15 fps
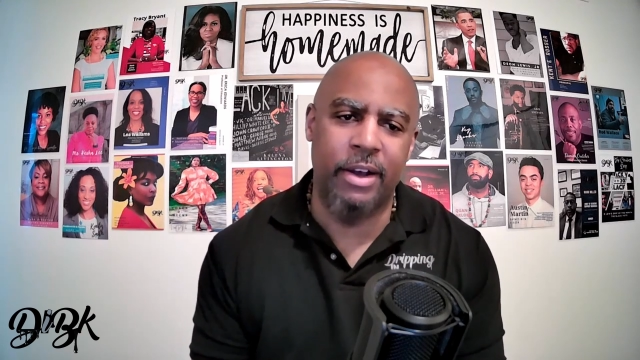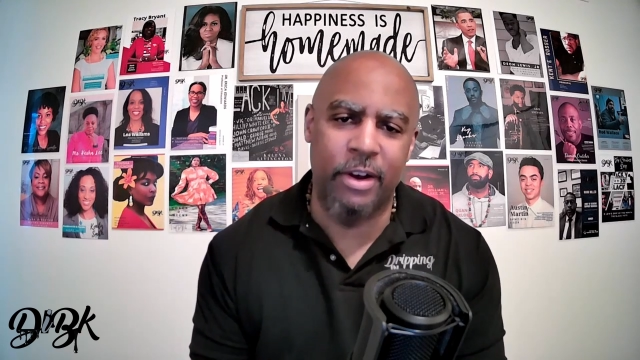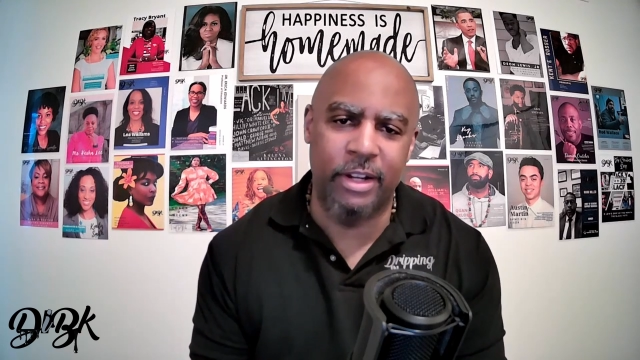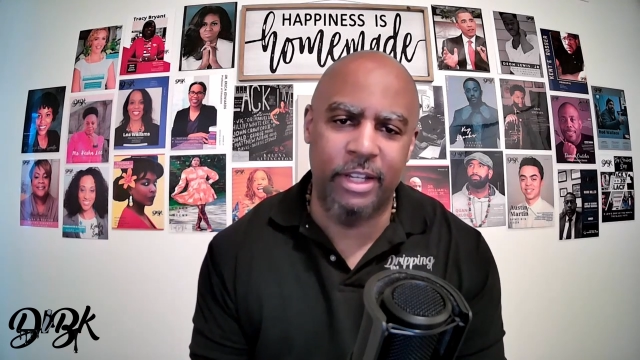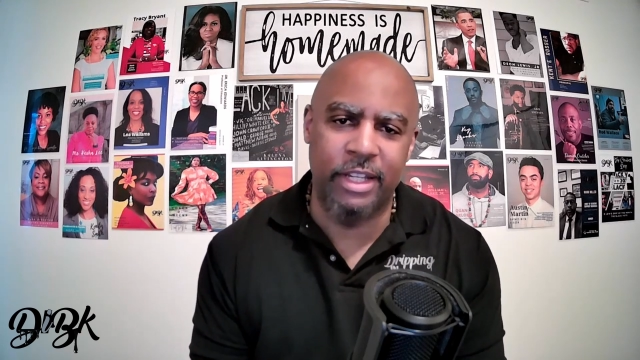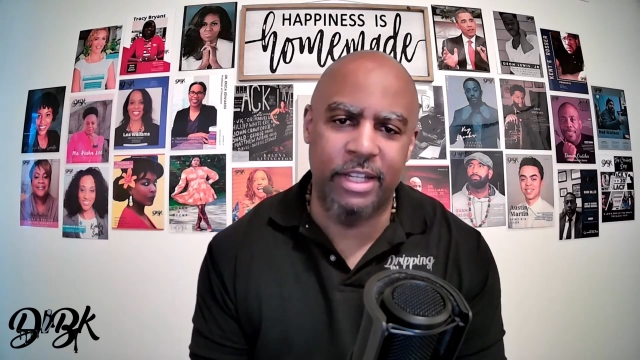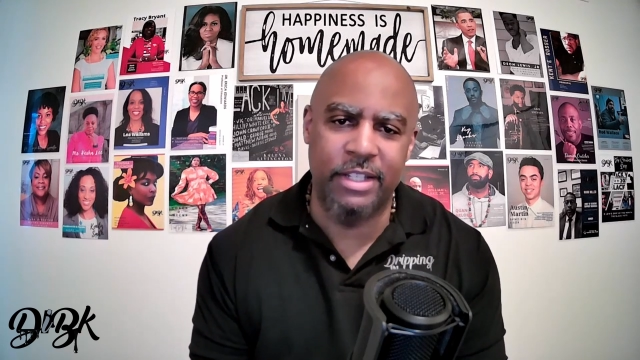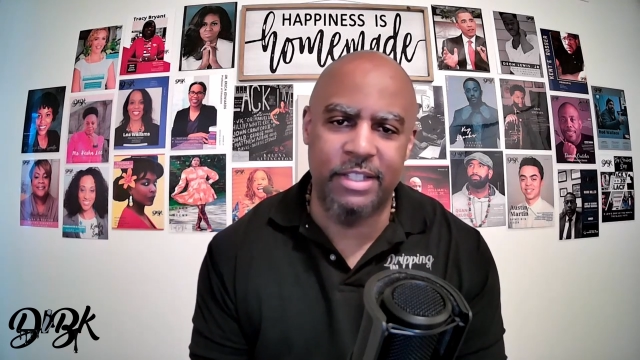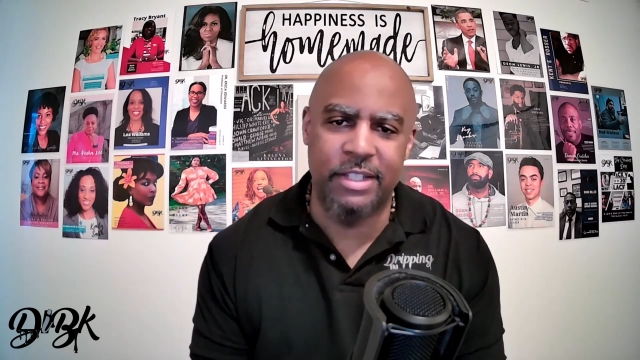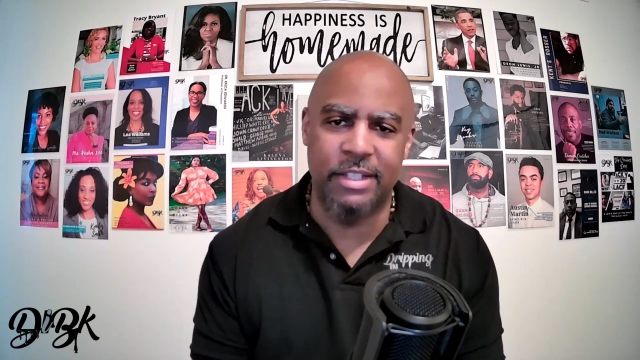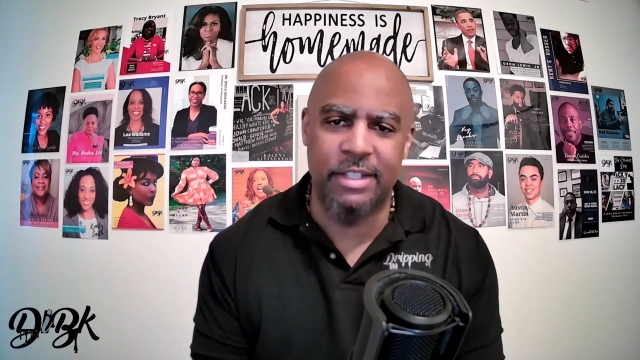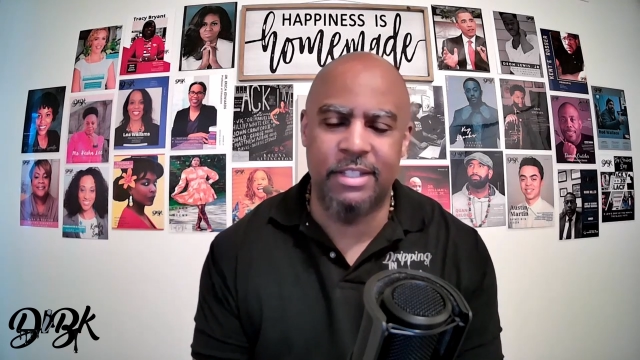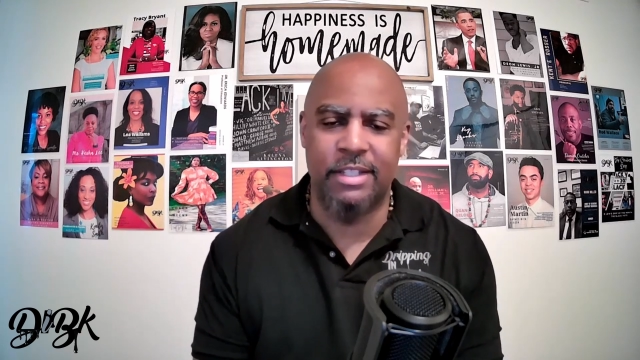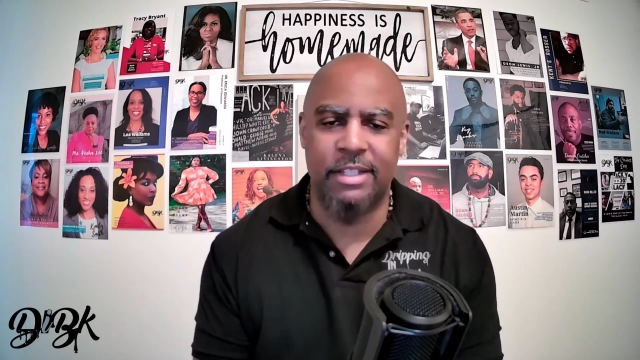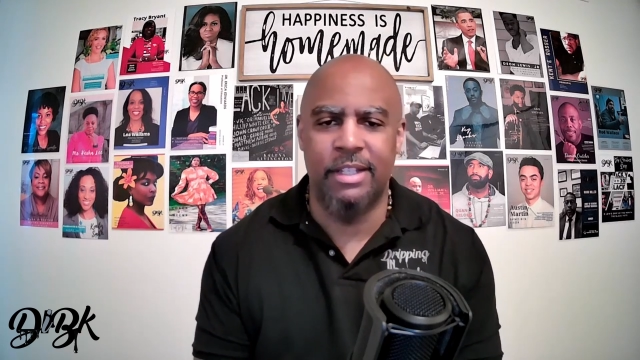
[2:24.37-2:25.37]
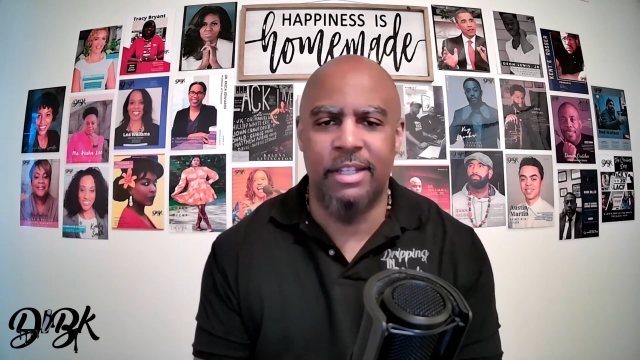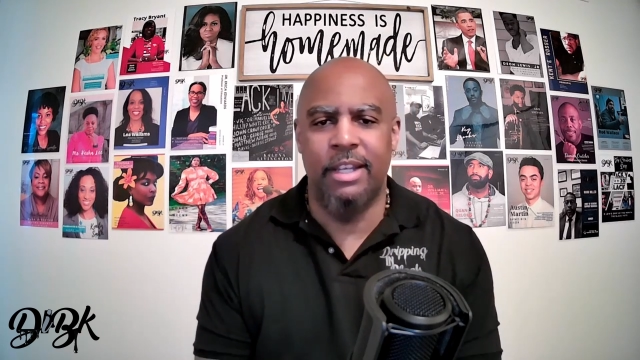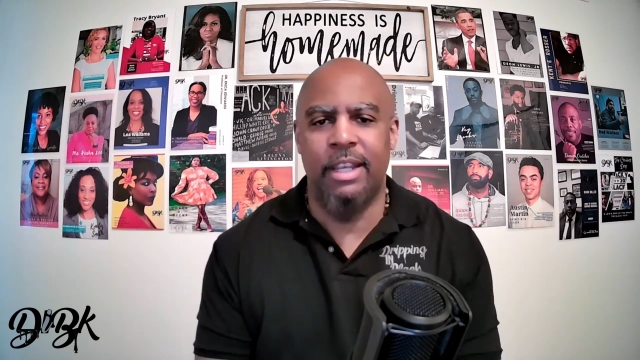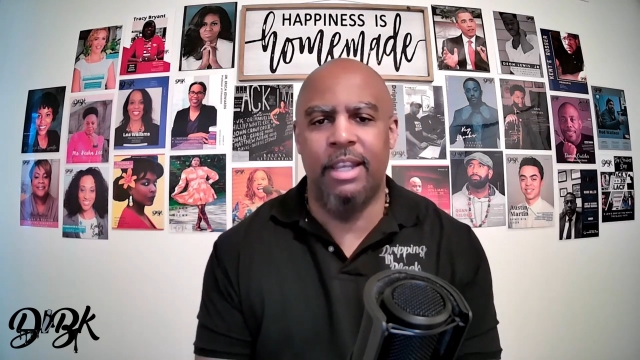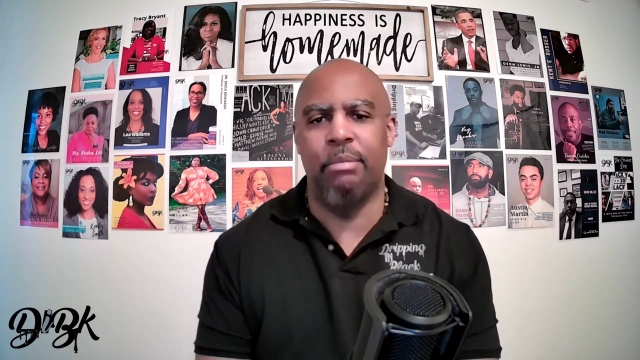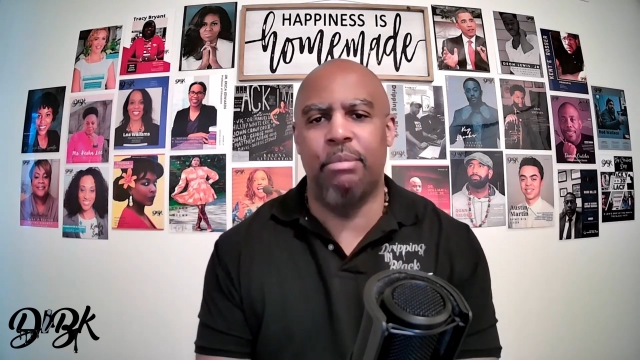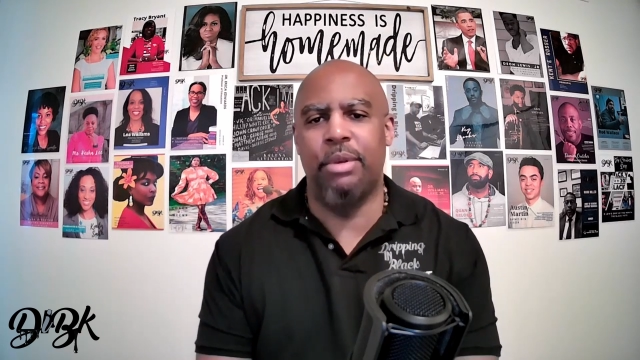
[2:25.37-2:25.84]
audiences
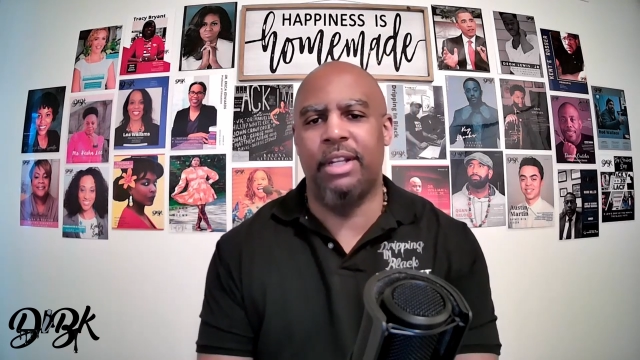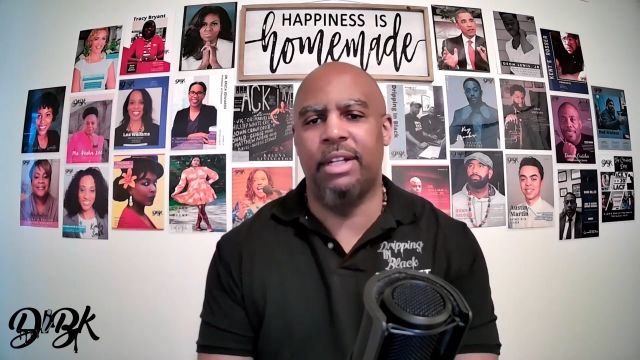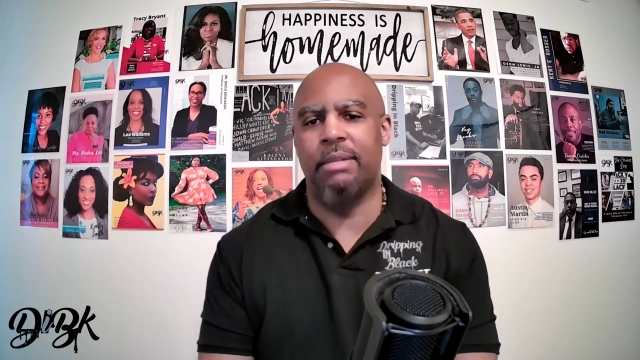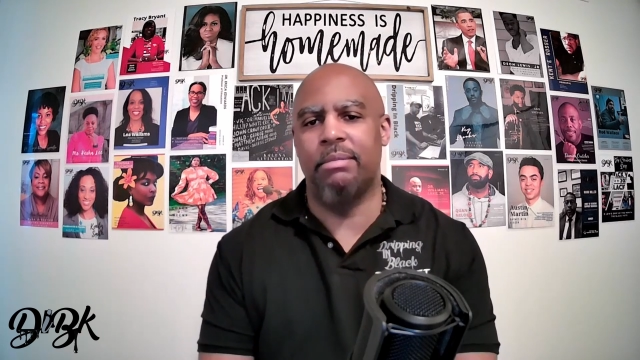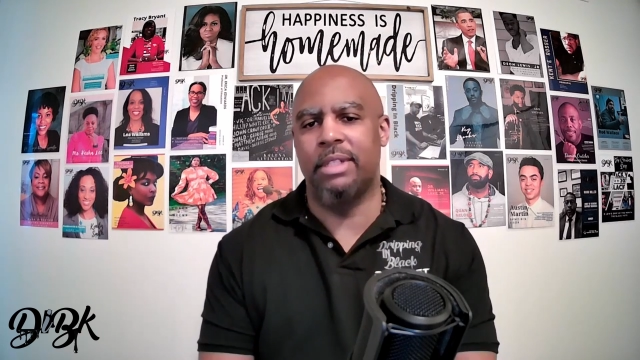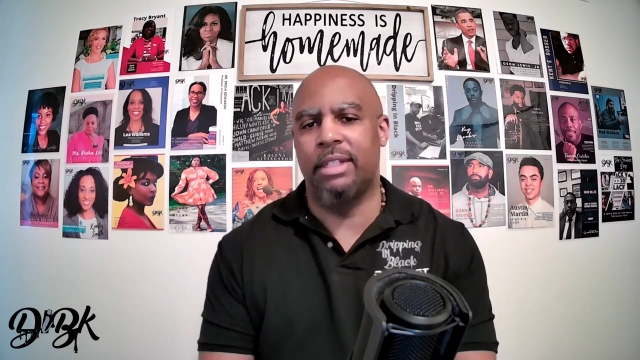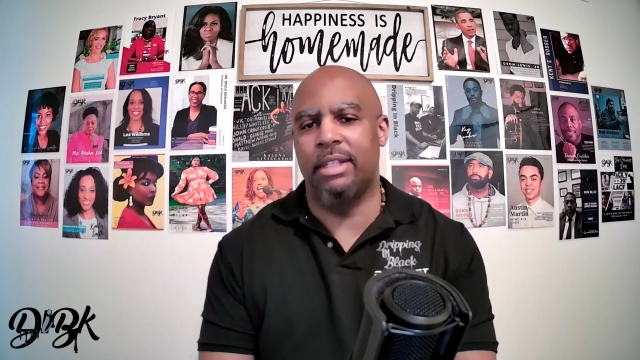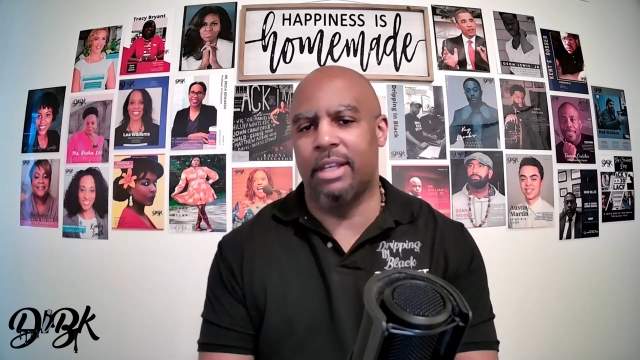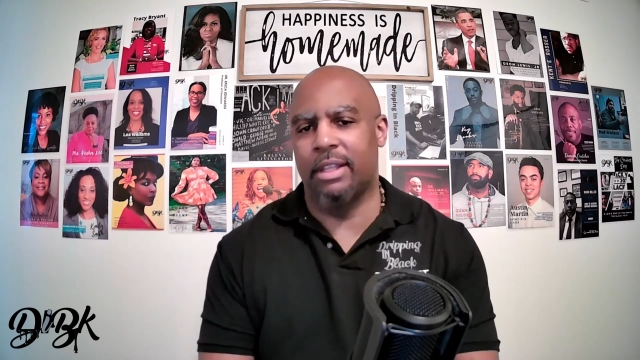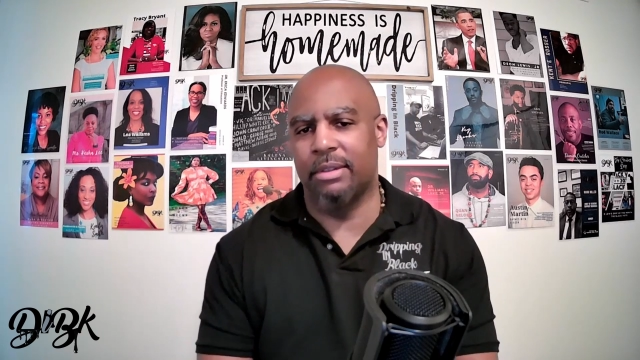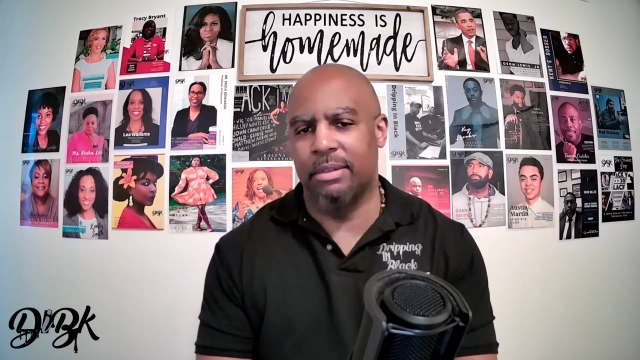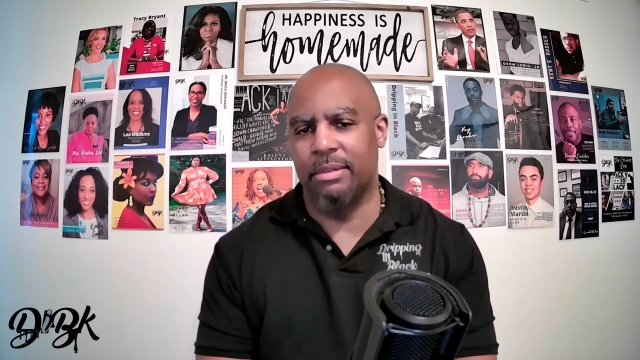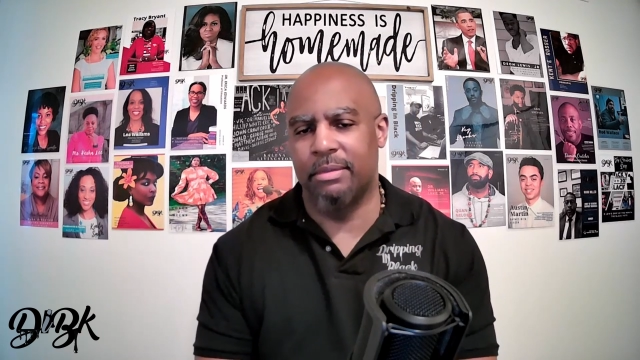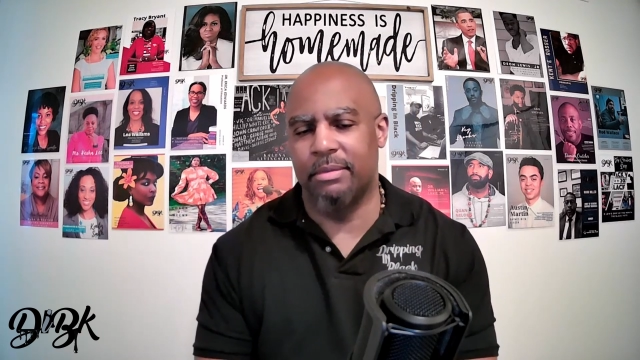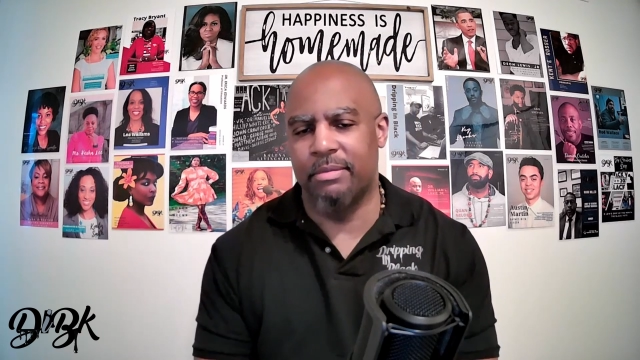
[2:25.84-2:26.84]
and bring them together